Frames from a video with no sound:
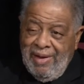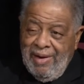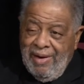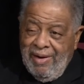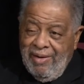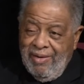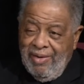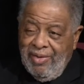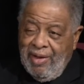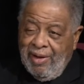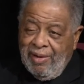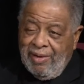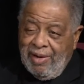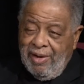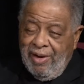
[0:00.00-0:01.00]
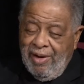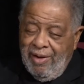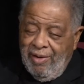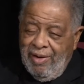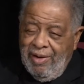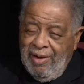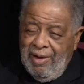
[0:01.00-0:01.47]
and thank
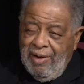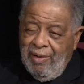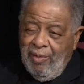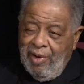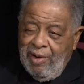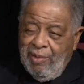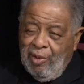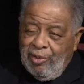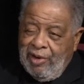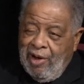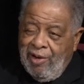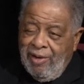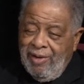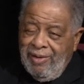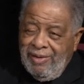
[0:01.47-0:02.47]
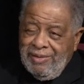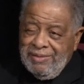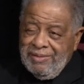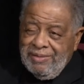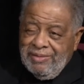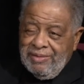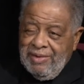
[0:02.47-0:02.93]
William O'Donnell,
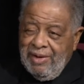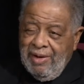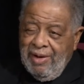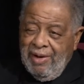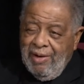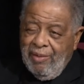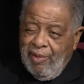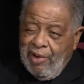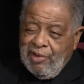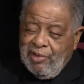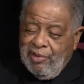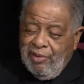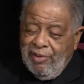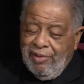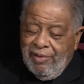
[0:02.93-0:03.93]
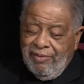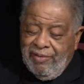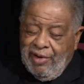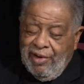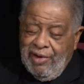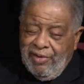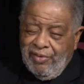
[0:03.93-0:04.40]
Register of
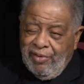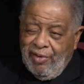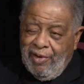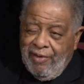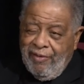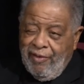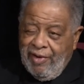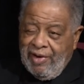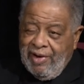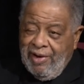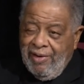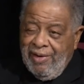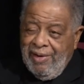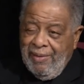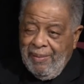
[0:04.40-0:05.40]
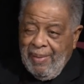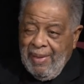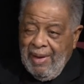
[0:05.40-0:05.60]
Deeds for Norfolk County,